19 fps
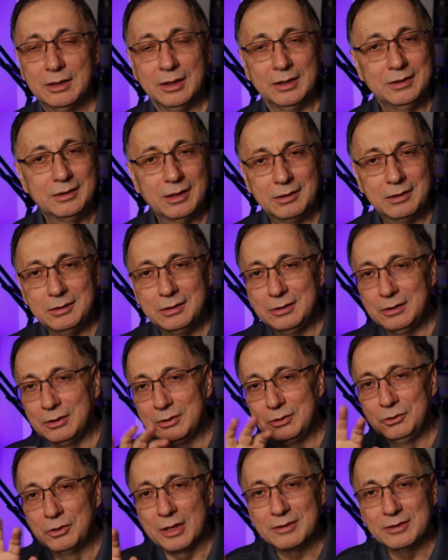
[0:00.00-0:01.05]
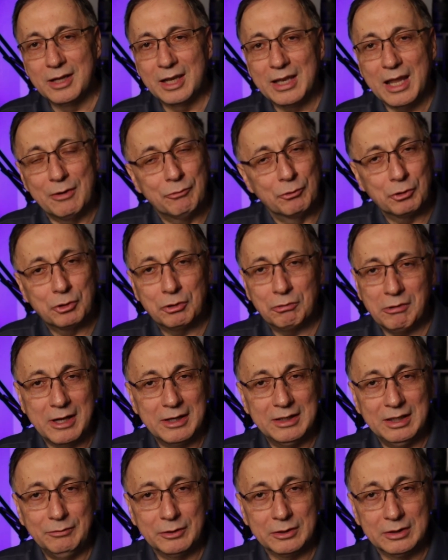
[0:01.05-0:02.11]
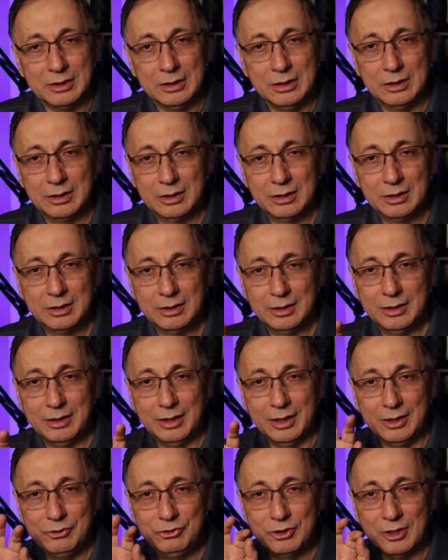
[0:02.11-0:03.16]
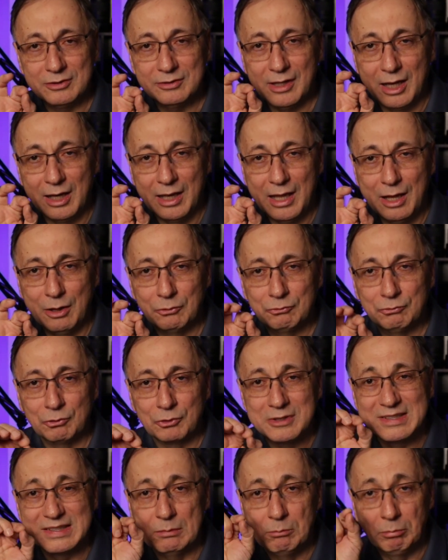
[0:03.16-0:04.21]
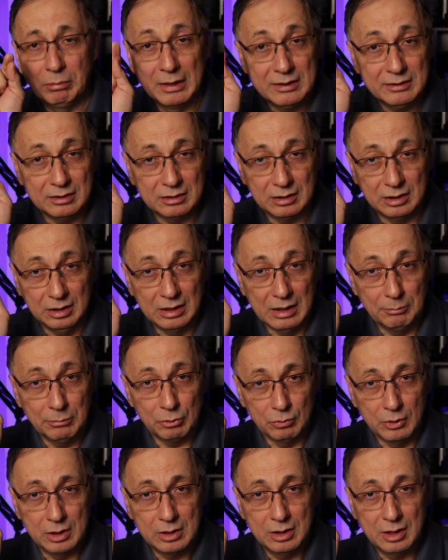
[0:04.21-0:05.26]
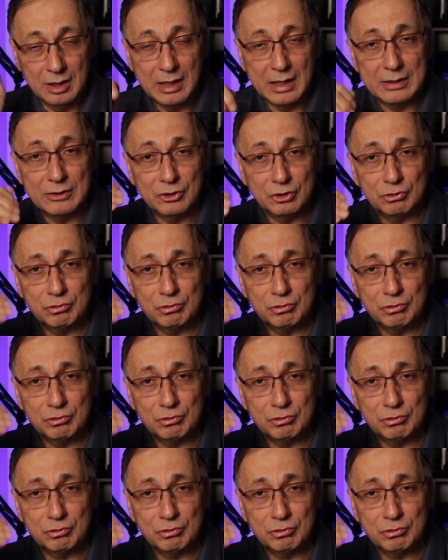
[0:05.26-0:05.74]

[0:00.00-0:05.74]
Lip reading: It doesn't allow for creativity. It just allows for simplicity, number one, and